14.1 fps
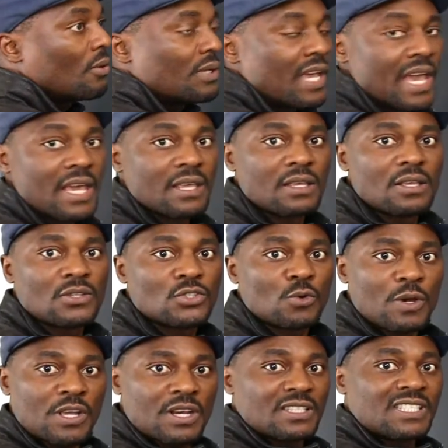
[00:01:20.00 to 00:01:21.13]
Okay, so
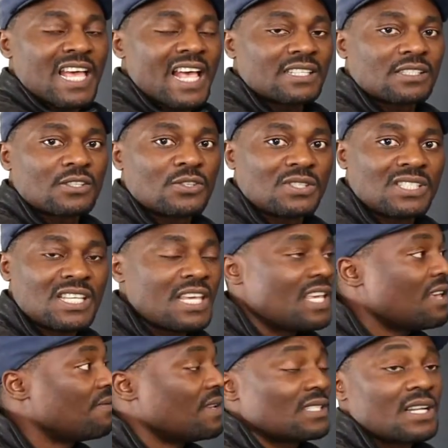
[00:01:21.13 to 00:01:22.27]
we're gonna test to see
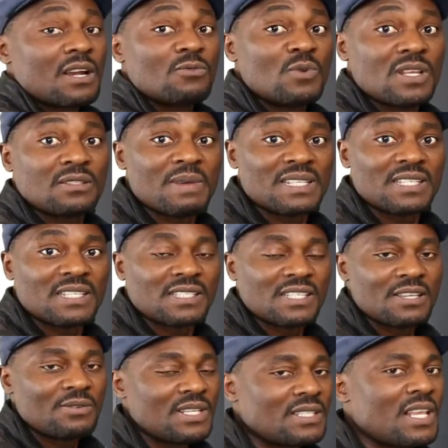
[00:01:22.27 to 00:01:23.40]
if it's an arithmetic
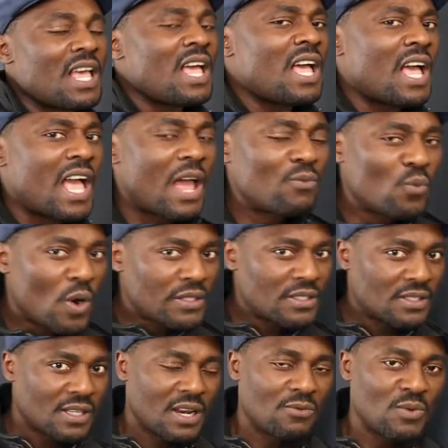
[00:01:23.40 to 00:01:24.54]
series. And what
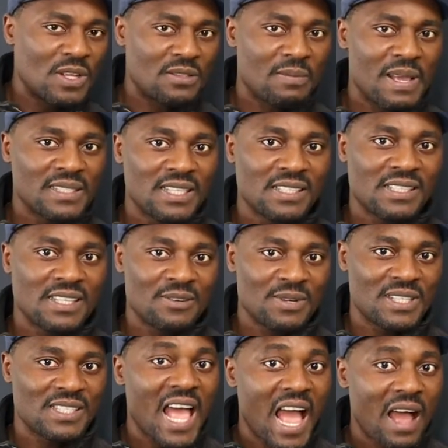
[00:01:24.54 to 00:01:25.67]
does an arithmetic
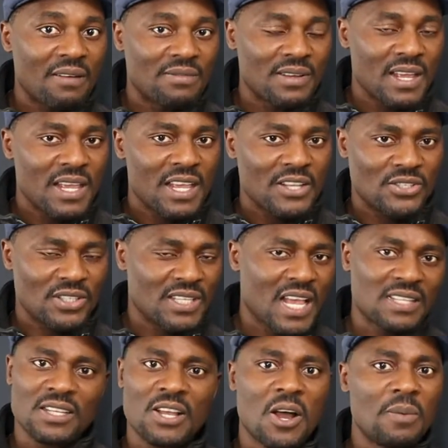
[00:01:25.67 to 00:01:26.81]
series have? It just
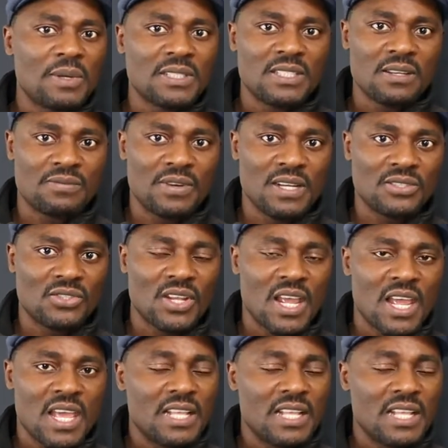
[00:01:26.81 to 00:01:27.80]
has a common difference.